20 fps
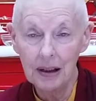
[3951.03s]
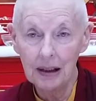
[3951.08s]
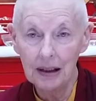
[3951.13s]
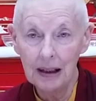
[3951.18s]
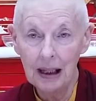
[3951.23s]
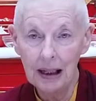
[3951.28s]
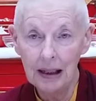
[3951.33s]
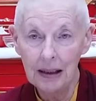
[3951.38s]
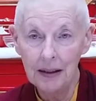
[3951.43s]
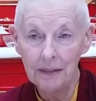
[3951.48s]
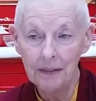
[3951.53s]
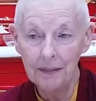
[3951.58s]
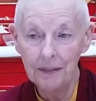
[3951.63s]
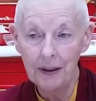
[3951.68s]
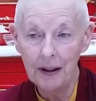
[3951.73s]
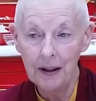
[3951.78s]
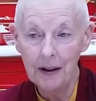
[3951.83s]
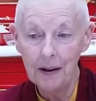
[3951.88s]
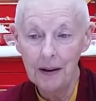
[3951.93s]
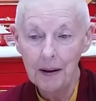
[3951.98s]
kind of
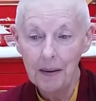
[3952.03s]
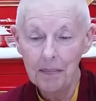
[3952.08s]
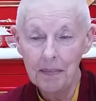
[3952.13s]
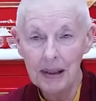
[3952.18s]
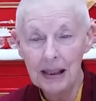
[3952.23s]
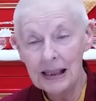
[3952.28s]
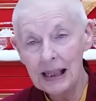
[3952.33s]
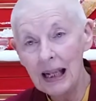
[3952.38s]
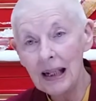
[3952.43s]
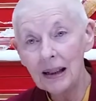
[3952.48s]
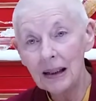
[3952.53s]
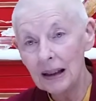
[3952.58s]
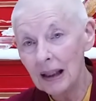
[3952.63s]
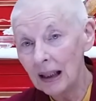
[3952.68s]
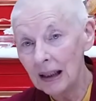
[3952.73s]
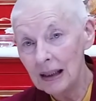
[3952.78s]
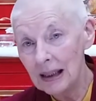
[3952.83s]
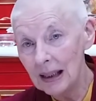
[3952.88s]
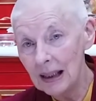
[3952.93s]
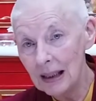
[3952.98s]
mistaken
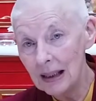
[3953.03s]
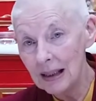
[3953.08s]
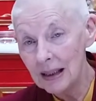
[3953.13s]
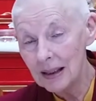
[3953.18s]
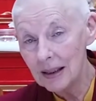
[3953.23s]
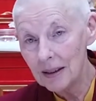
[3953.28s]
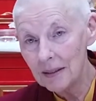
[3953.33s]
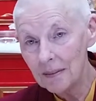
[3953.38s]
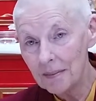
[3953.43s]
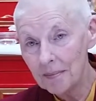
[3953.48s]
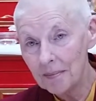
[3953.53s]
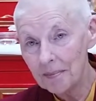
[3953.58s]
ideas.